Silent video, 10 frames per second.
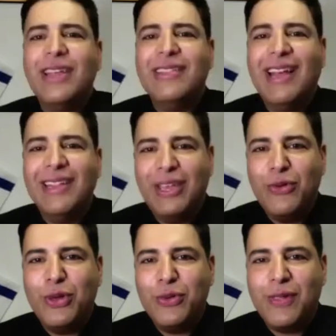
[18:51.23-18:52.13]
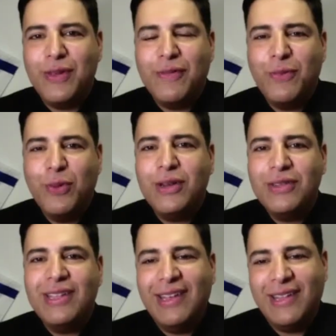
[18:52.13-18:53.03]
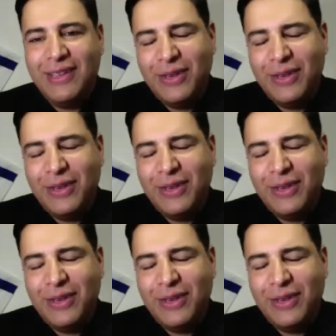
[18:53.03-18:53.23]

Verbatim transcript: they telling you, Yoseph? What are they telling